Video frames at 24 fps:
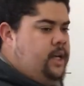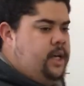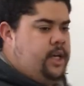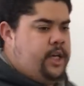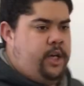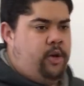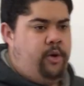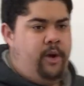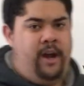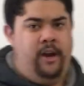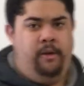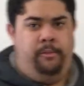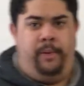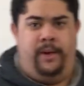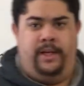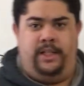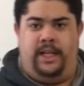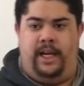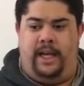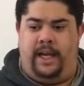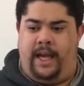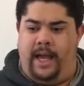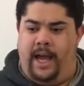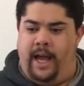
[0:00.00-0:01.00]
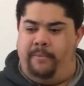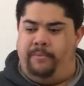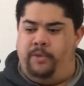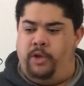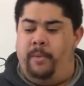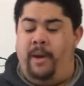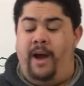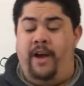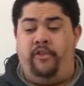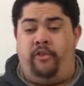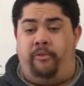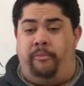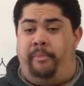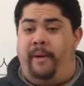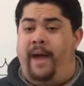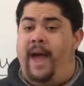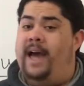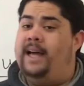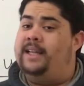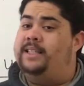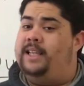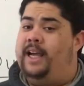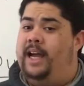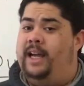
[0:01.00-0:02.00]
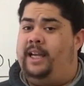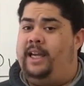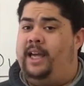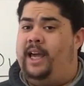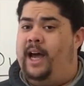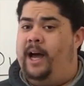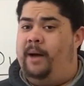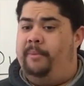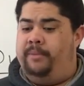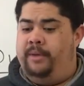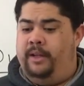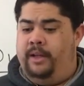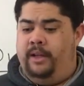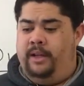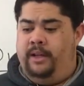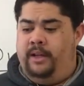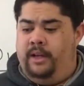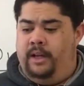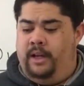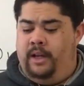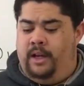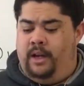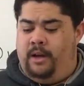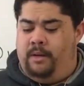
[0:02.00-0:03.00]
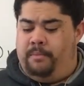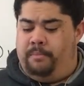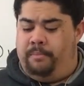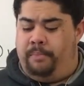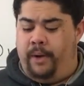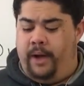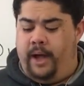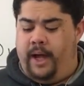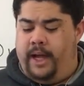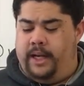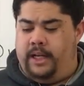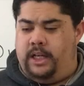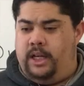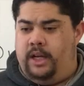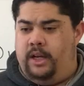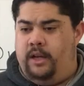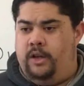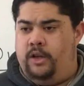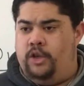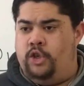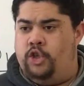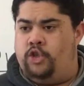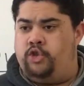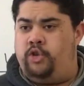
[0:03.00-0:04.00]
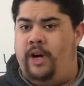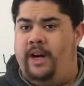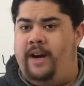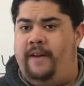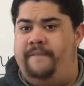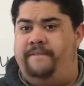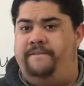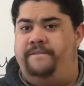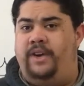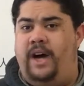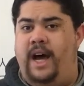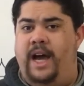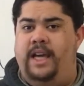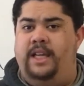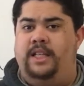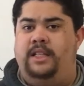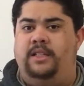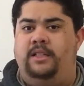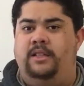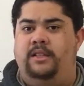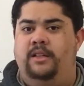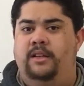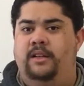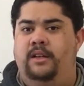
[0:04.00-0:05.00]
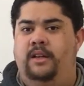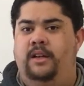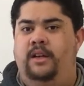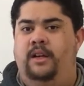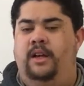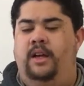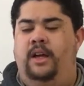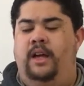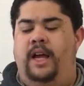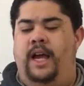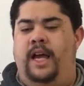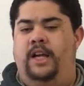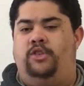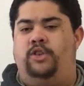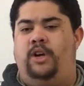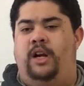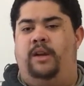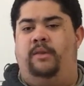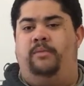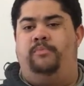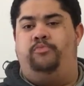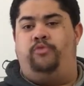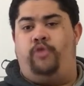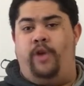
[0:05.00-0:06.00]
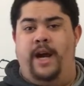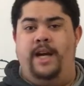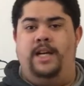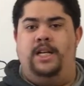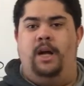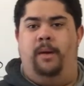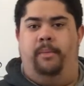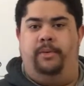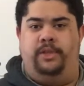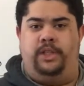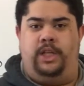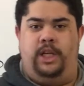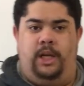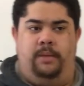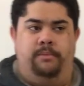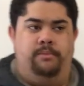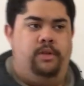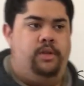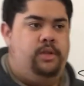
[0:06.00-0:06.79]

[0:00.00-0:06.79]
You don't have your play side gap. You might have your backside gap. But you're trying to vice and trying to create double teams.